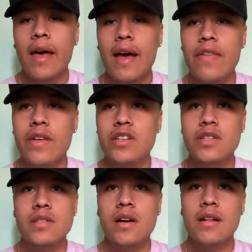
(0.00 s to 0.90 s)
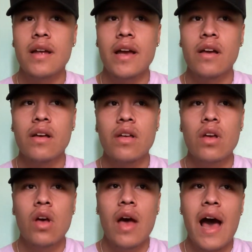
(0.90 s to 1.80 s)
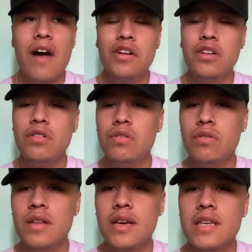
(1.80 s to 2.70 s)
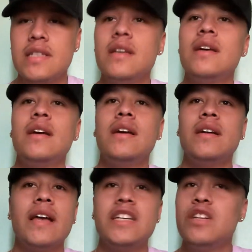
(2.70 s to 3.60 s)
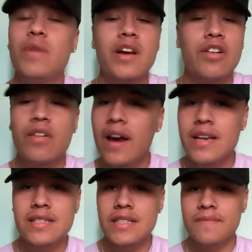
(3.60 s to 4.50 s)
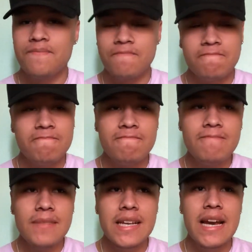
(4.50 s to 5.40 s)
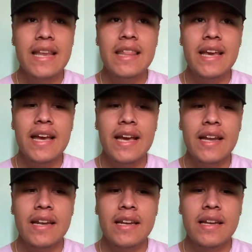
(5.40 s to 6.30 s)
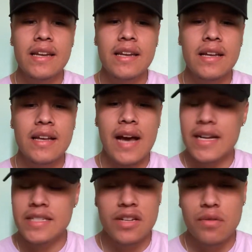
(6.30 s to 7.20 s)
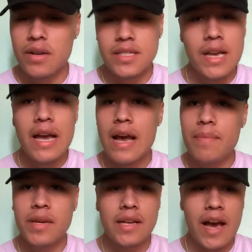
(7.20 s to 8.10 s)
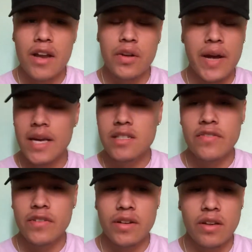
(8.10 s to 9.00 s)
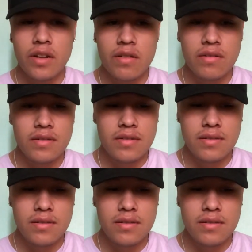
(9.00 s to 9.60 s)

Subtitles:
And then she's all like, how could you do this? Like, she went crazy. And then I just didn't know what to say. I mean, I had no answer for her, you know.